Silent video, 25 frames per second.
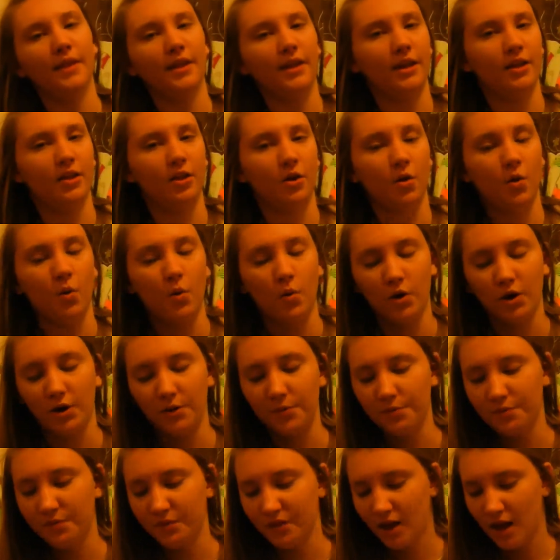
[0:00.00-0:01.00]
in the
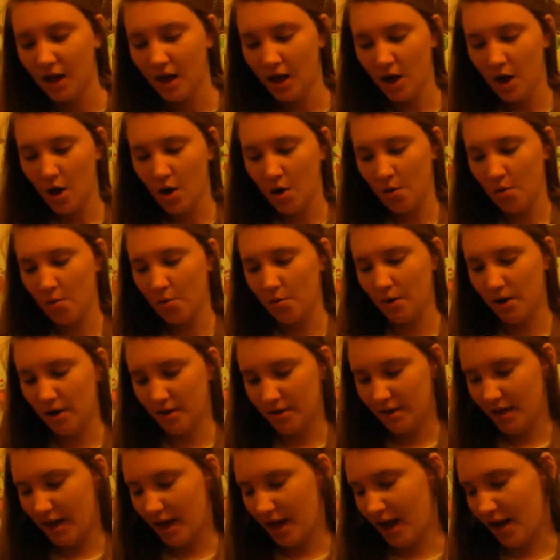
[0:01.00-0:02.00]
corn, but
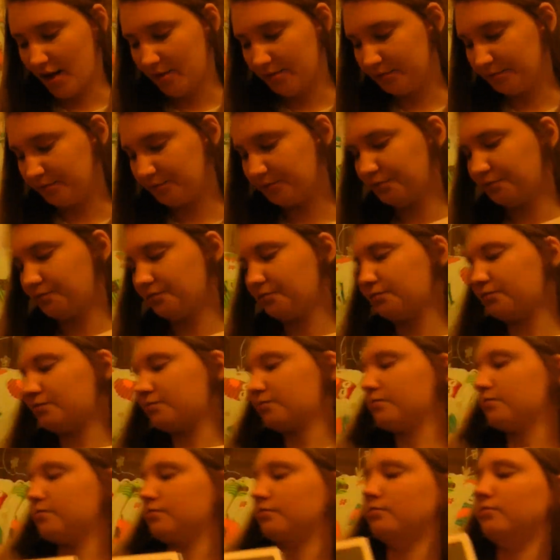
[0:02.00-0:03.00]
that
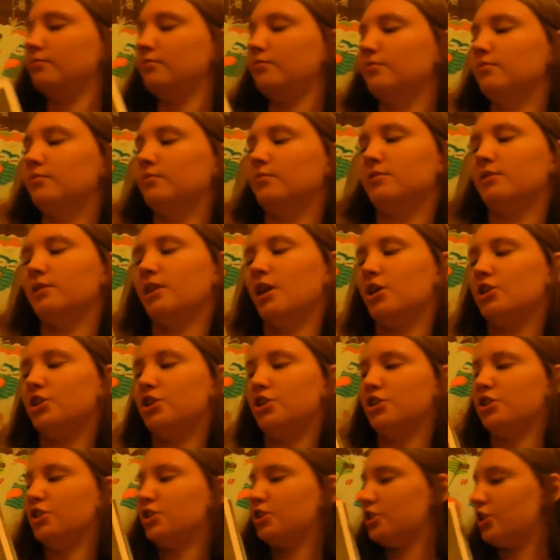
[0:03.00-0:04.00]
she
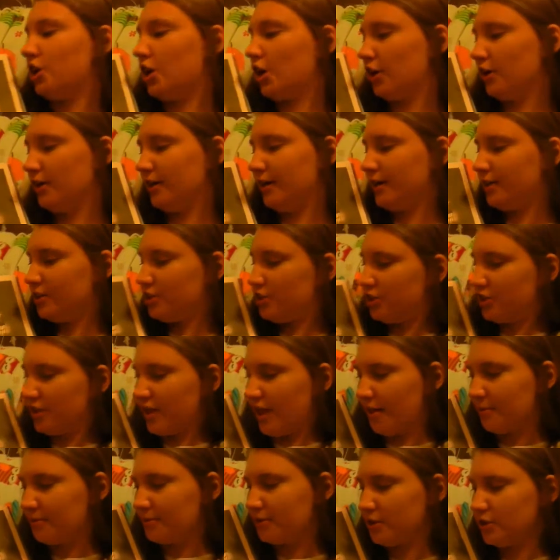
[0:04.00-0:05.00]
just heard it and she
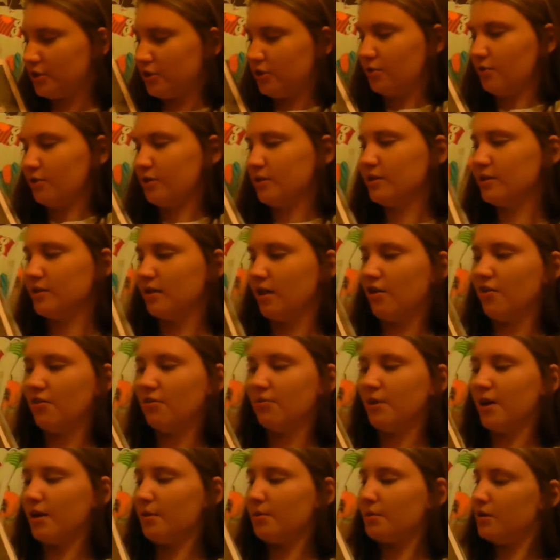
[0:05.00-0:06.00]
kept it to herself
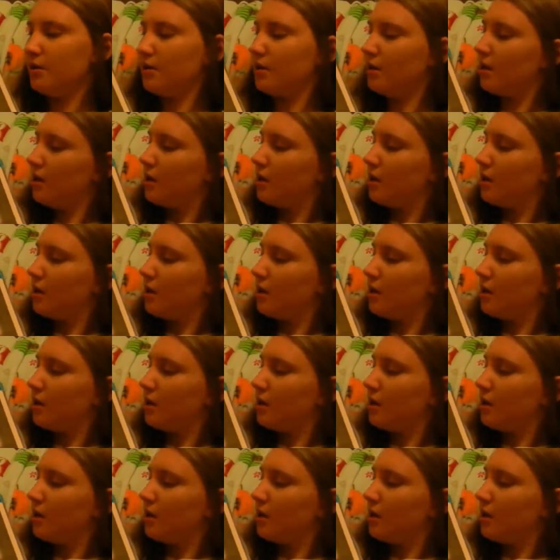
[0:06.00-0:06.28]
maybe.